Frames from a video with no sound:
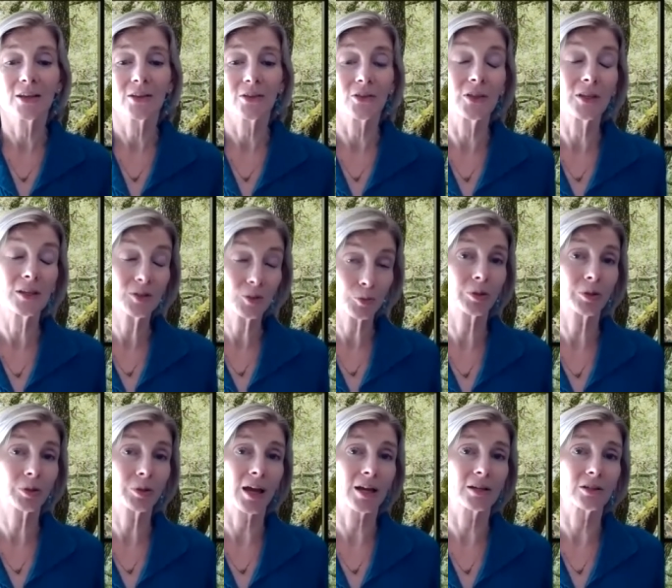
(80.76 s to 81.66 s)
This
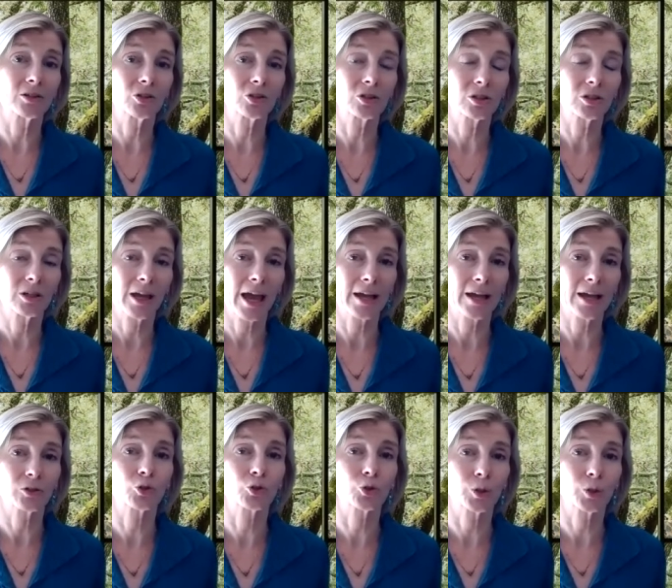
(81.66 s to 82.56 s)
pledge
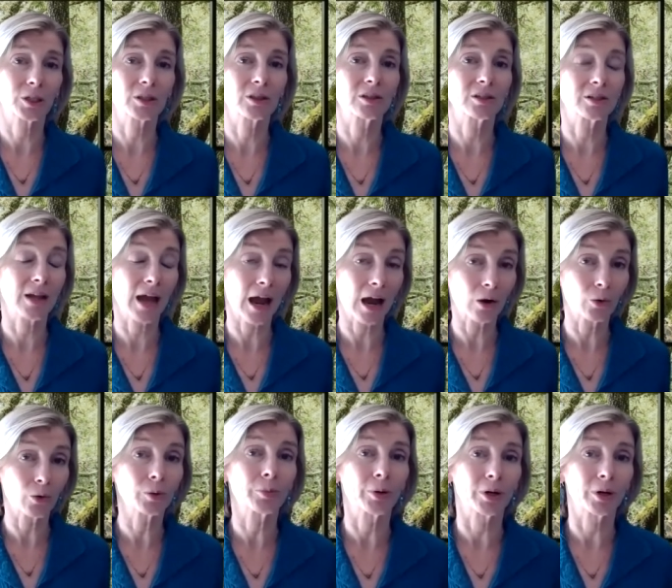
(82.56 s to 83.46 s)
has strengthened
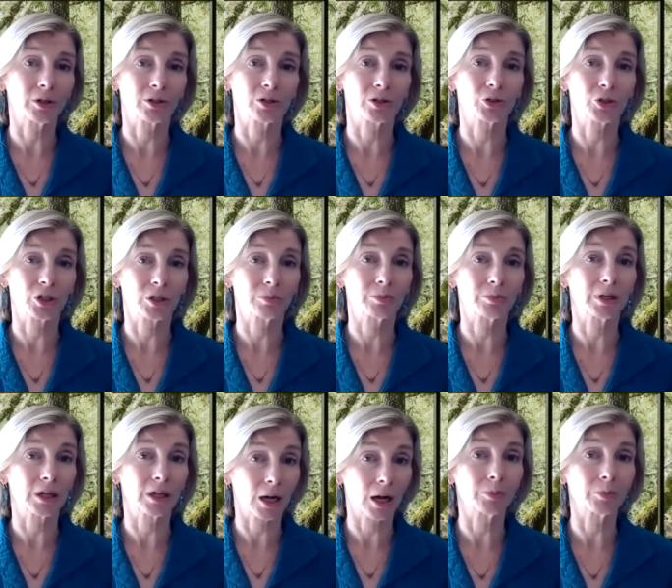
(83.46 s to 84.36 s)
our partnership in
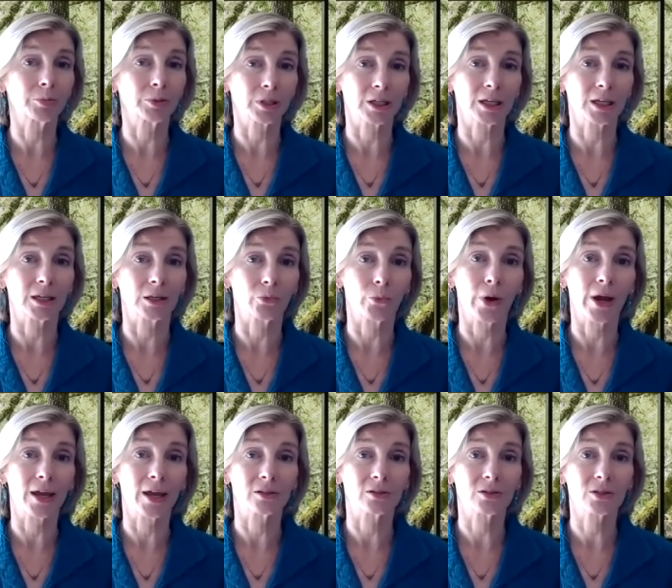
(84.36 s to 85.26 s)
a couple of key
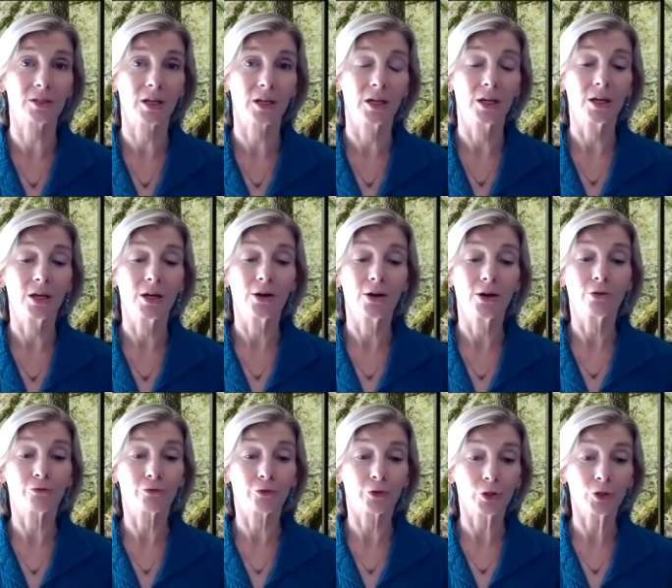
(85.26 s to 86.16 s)
ways.
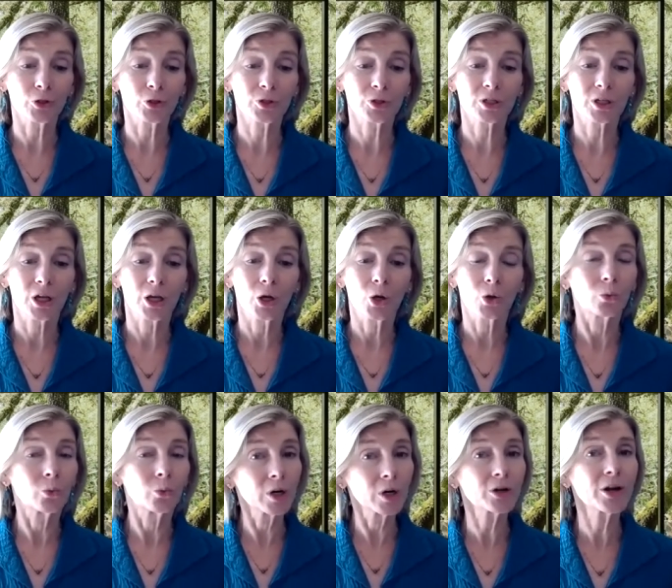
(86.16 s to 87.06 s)
First,
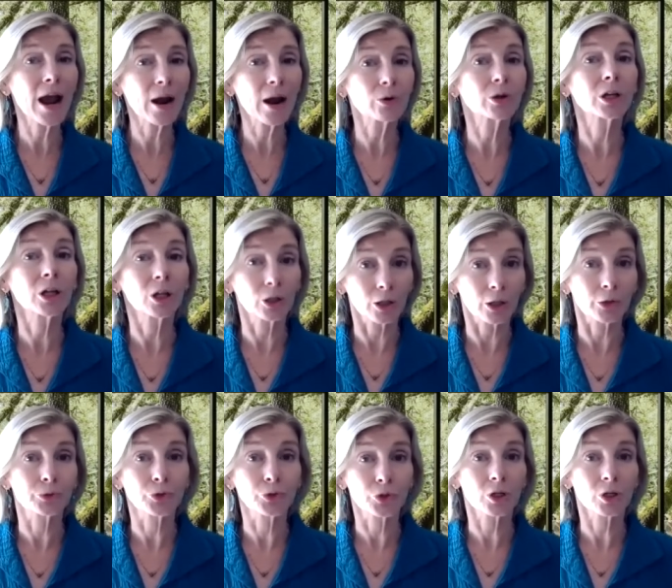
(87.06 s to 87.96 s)
we're now in
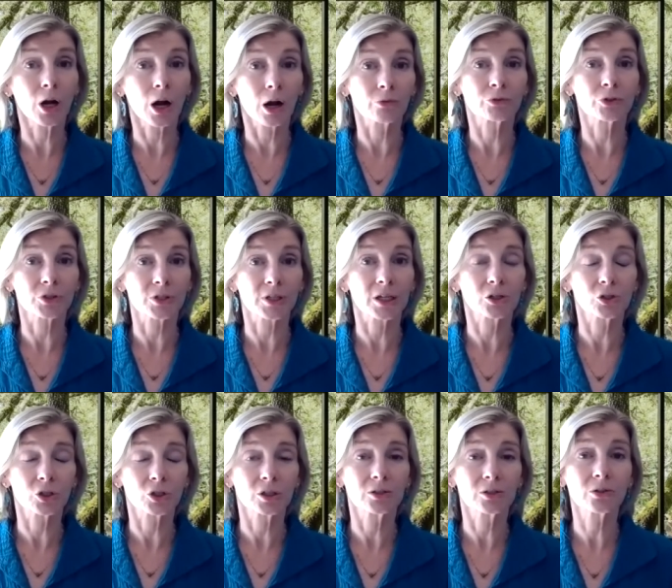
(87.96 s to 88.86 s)
closer
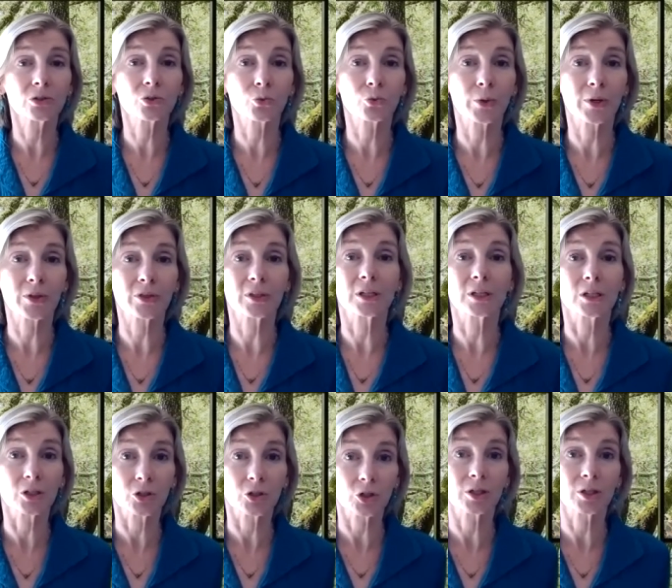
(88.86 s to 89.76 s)
conversations with
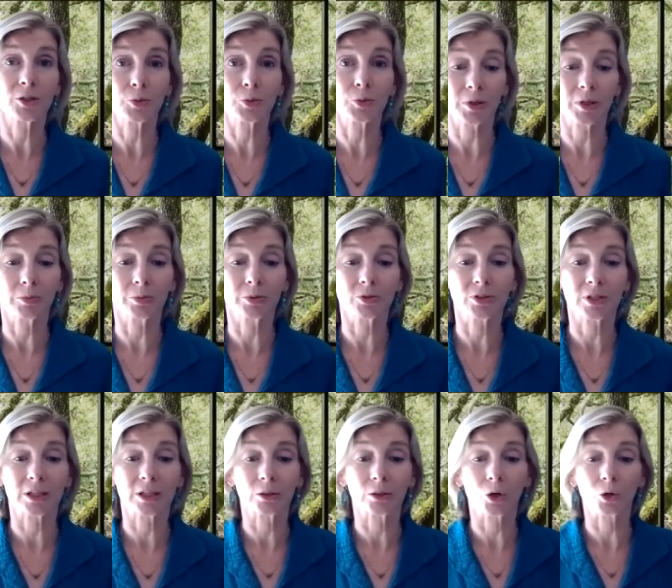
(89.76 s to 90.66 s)
Indigenous peoples
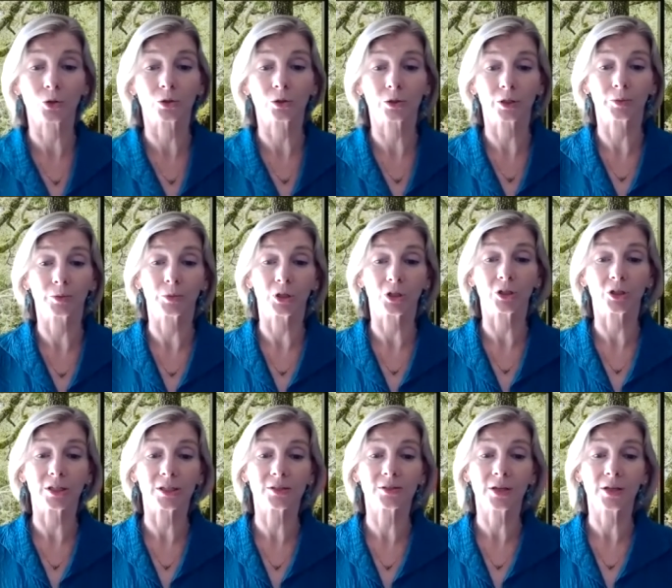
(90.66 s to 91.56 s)
and local
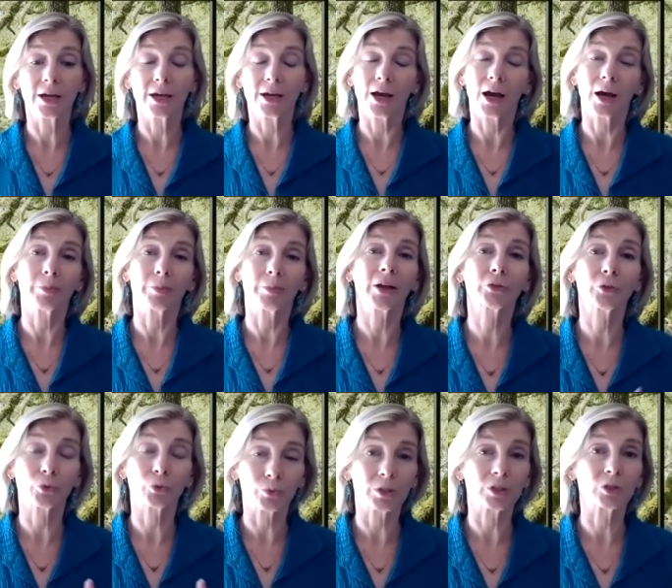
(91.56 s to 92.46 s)
communities about
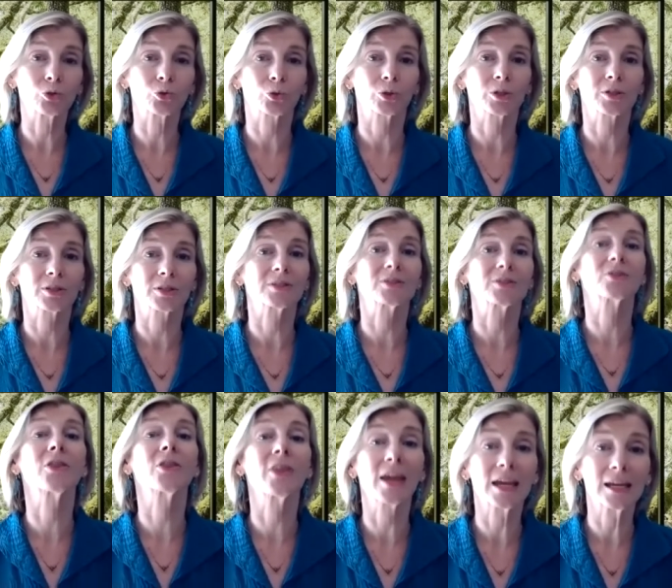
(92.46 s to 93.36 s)
the resources
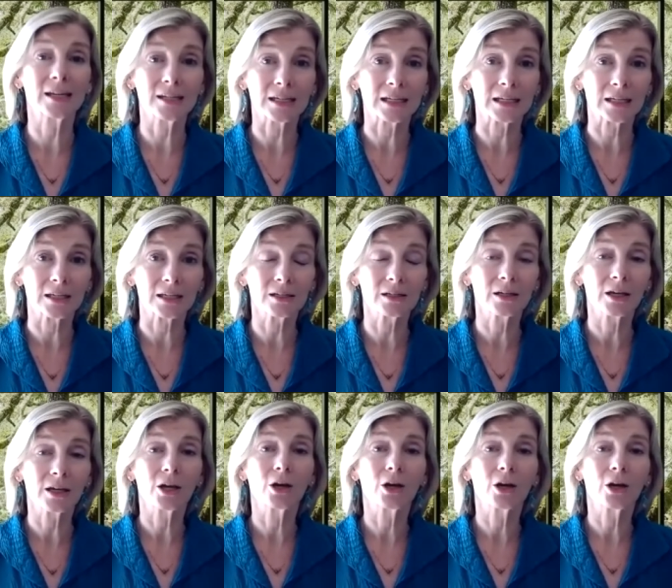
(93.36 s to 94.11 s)
they need